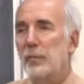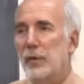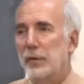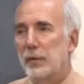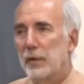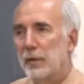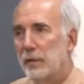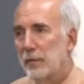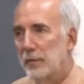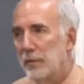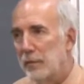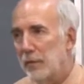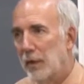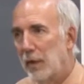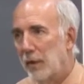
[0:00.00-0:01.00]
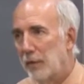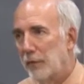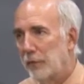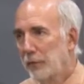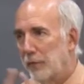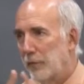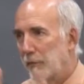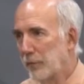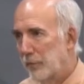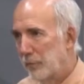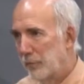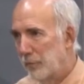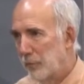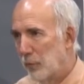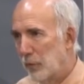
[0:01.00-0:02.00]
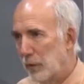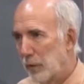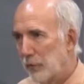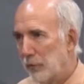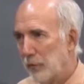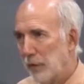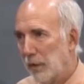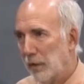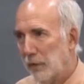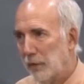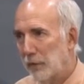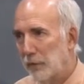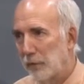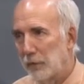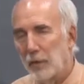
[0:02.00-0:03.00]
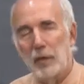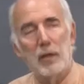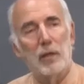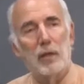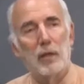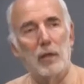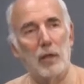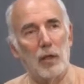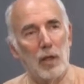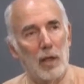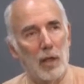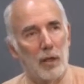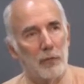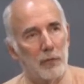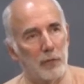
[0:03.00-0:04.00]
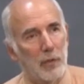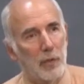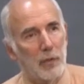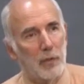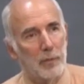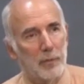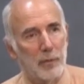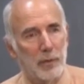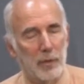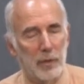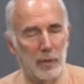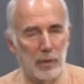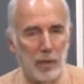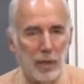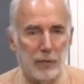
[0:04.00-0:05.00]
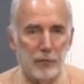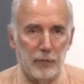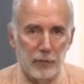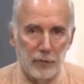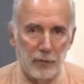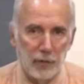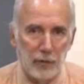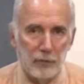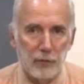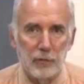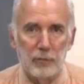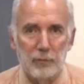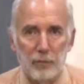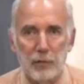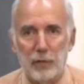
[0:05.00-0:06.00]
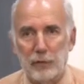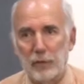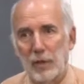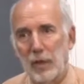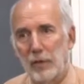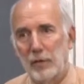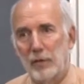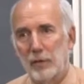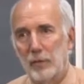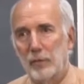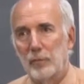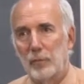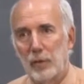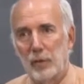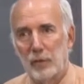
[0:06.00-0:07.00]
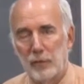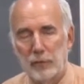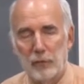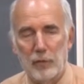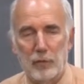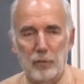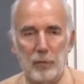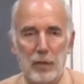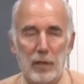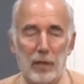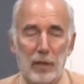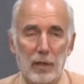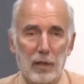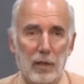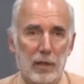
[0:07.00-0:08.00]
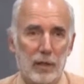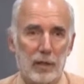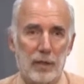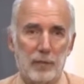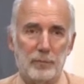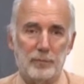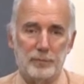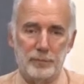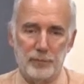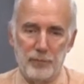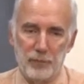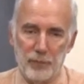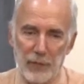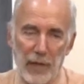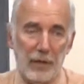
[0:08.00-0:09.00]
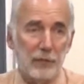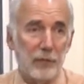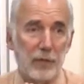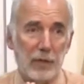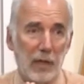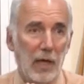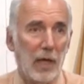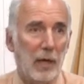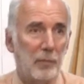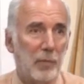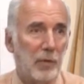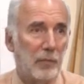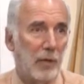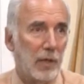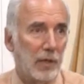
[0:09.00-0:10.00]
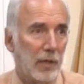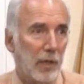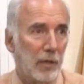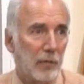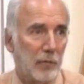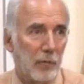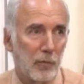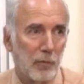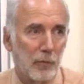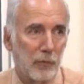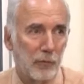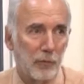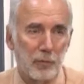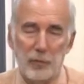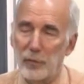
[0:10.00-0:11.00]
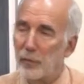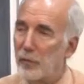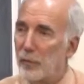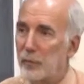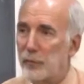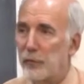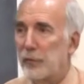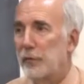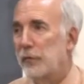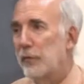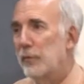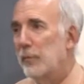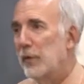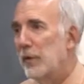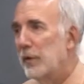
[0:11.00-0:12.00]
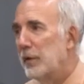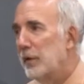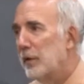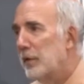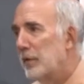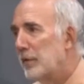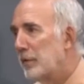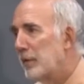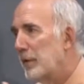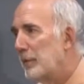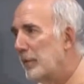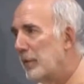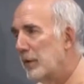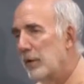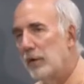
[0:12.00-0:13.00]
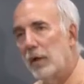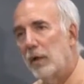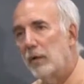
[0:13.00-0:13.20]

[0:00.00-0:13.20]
million of mortgage indebtedness as a deduction. Doesn't have, and so that's the cap. And right now, of course, with homes at $2 million and $3 million,